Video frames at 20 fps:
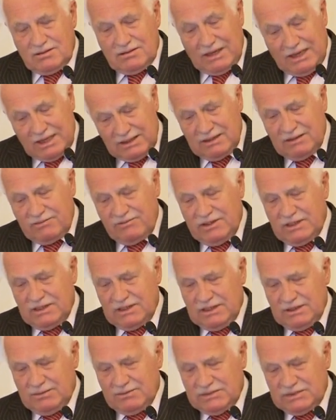other
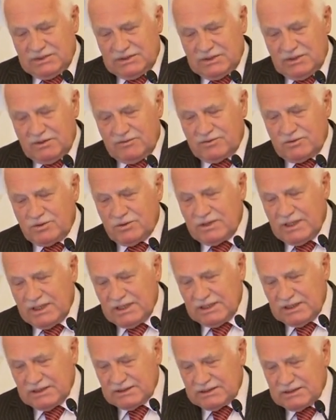victims of
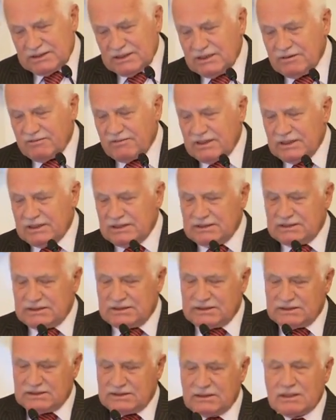today's
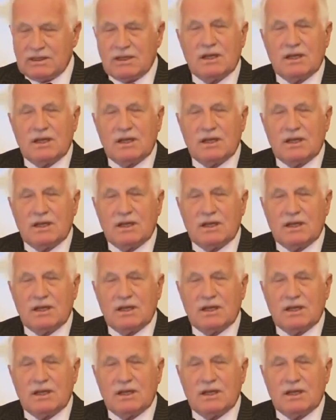events